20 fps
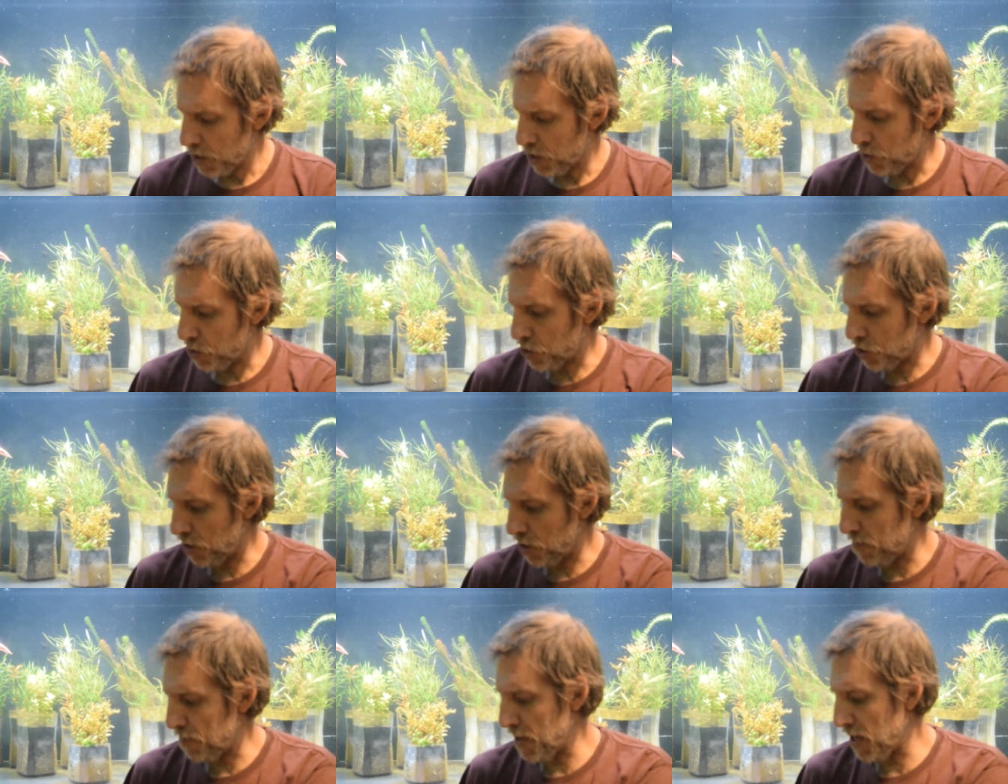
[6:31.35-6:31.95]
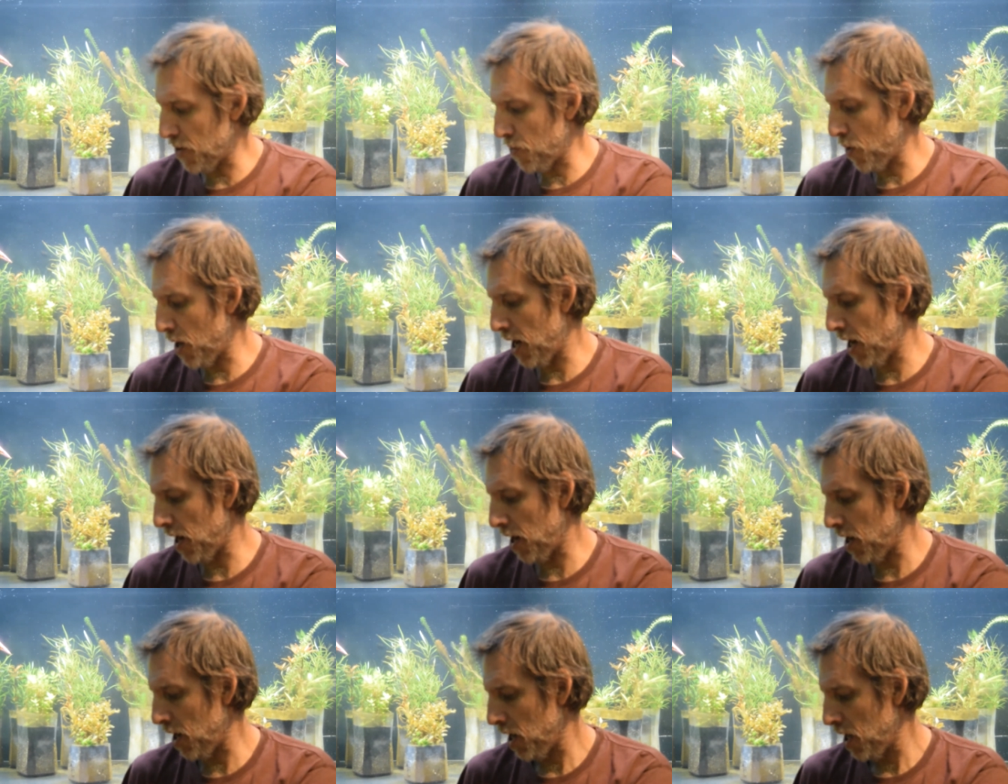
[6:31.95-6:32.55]
you should be
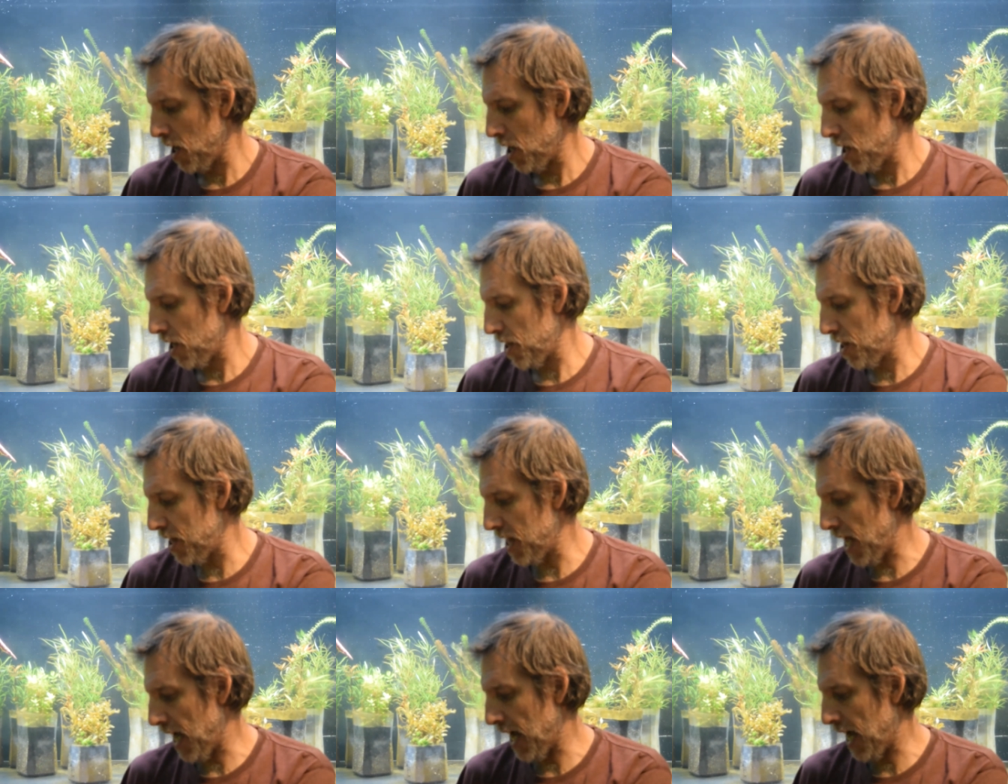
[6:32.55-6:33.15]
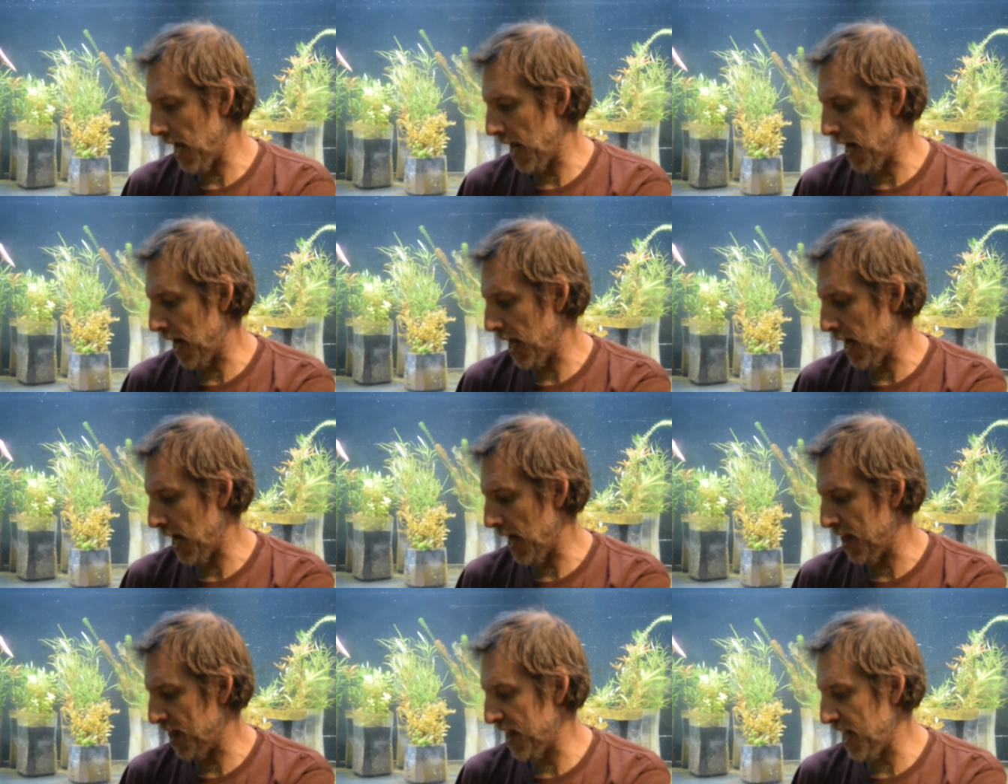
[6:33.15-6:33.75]
aware
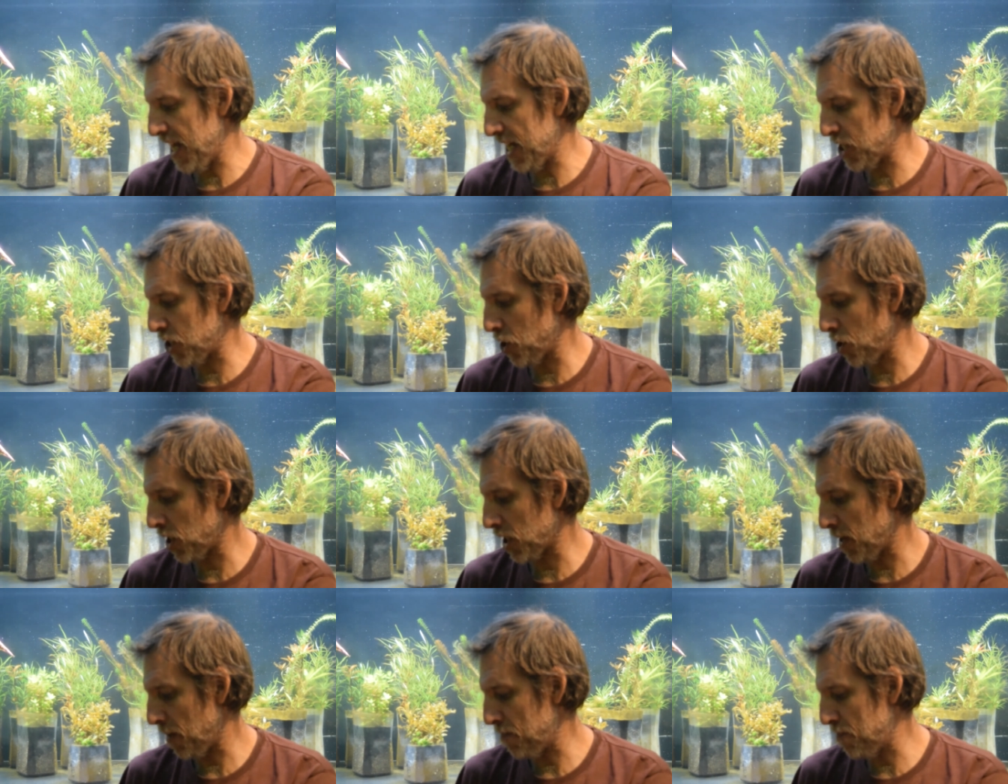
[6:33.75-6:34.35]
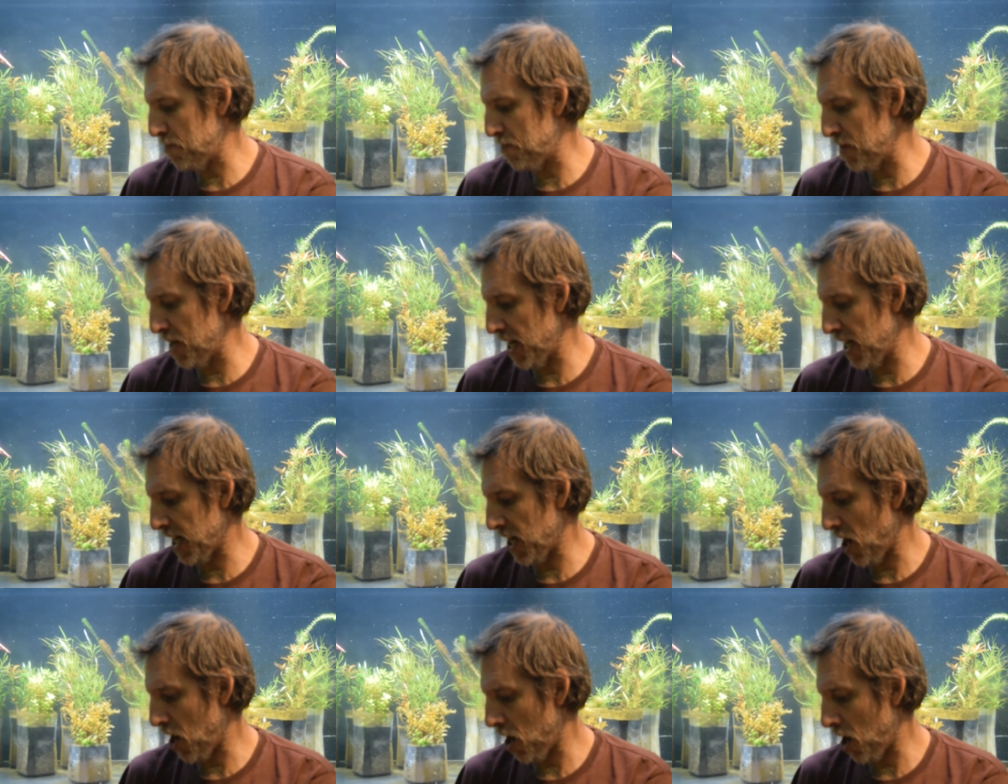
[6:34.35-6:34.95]
that they took a
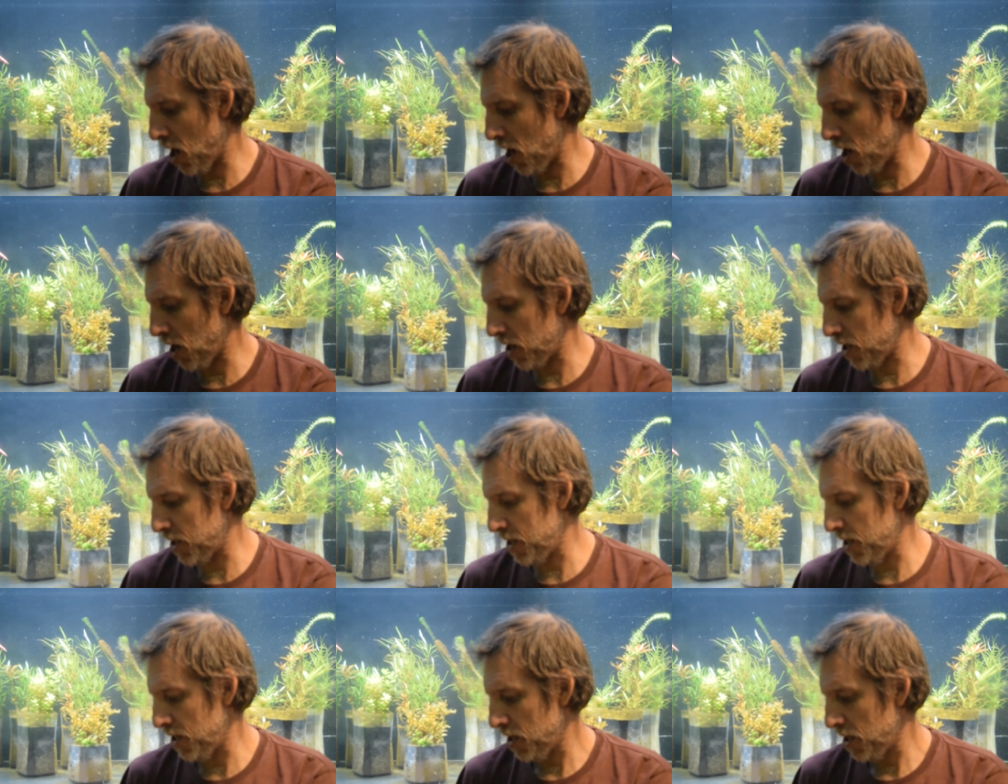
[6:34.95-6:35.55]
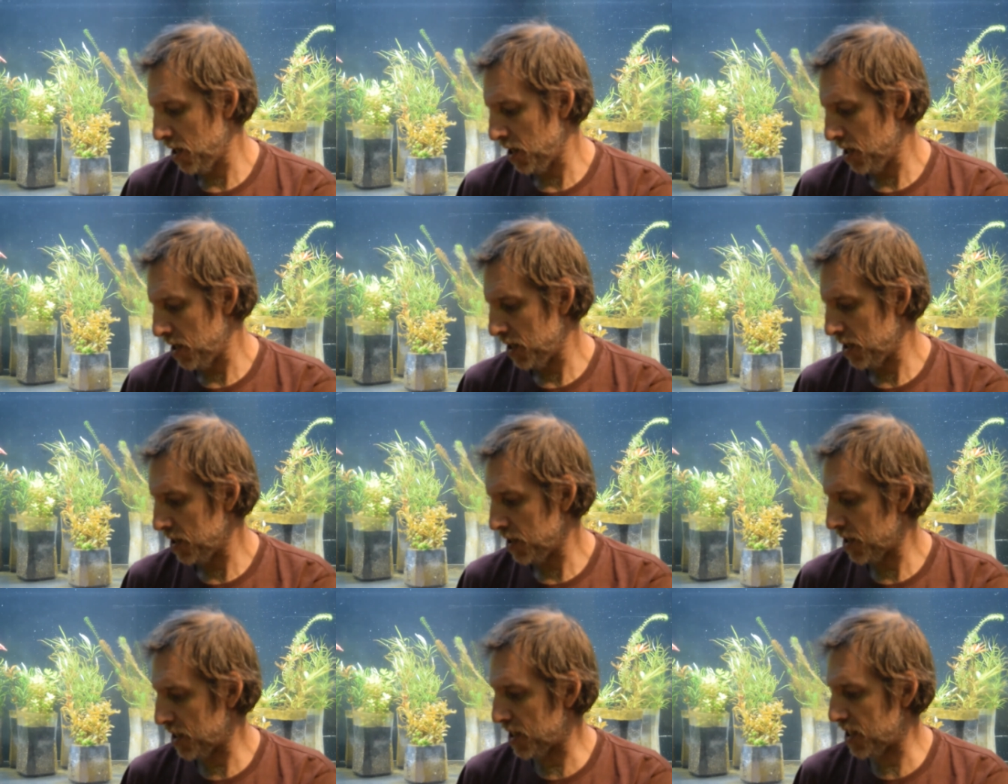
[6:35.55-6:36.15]
big hard
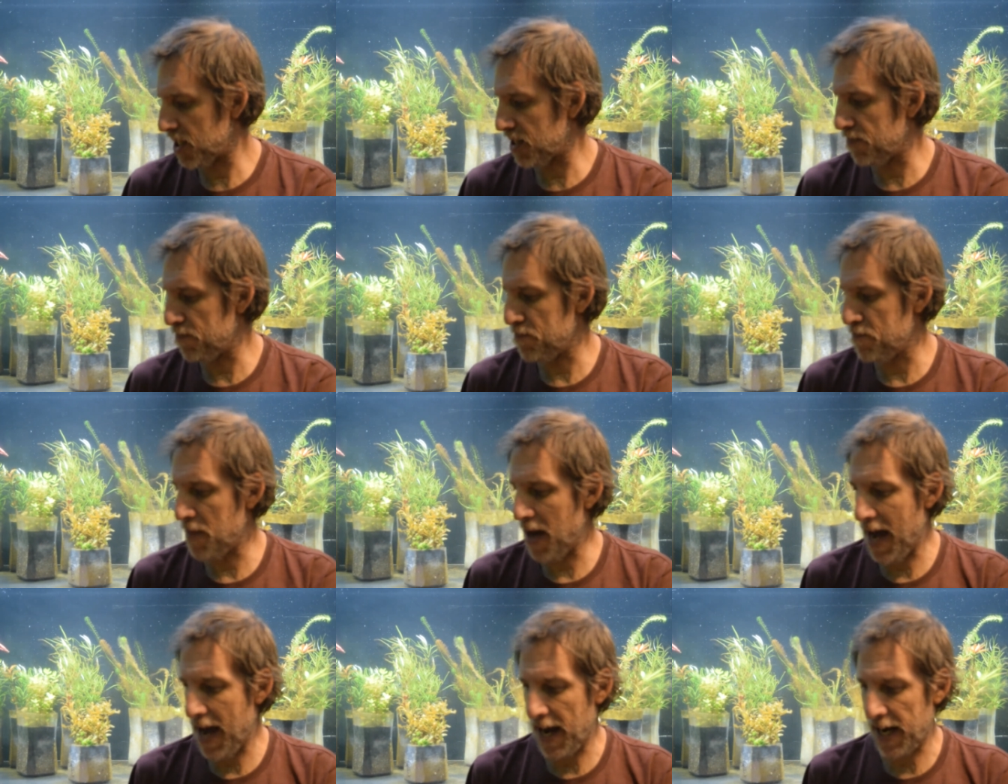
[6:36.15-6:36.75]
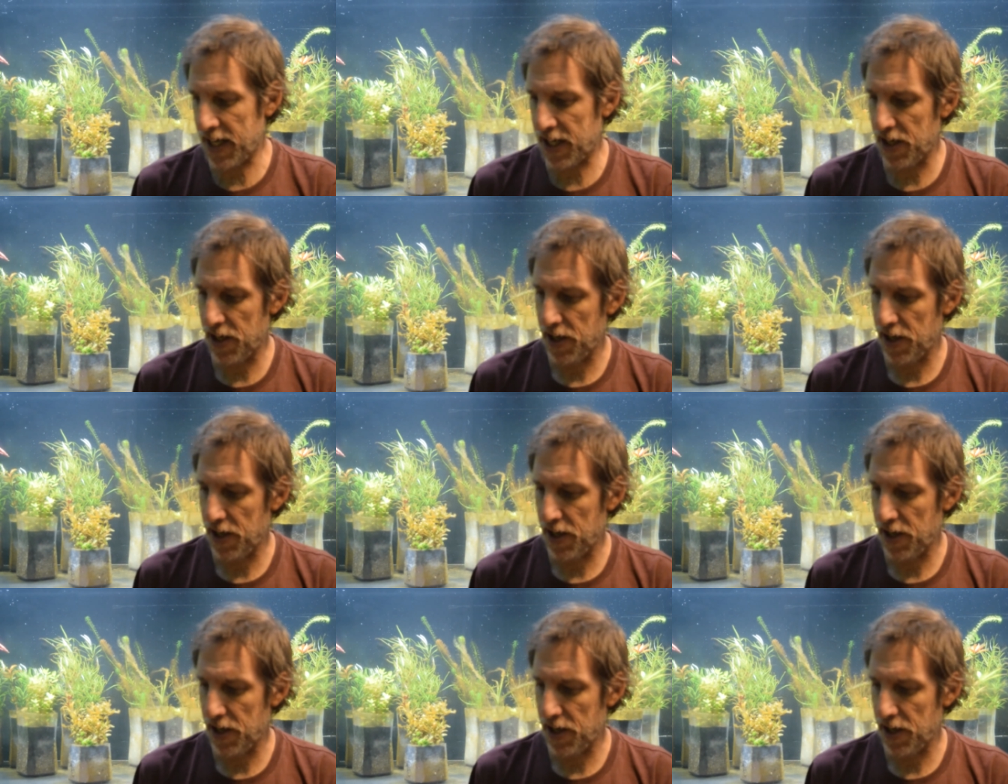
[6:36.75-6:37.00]
smack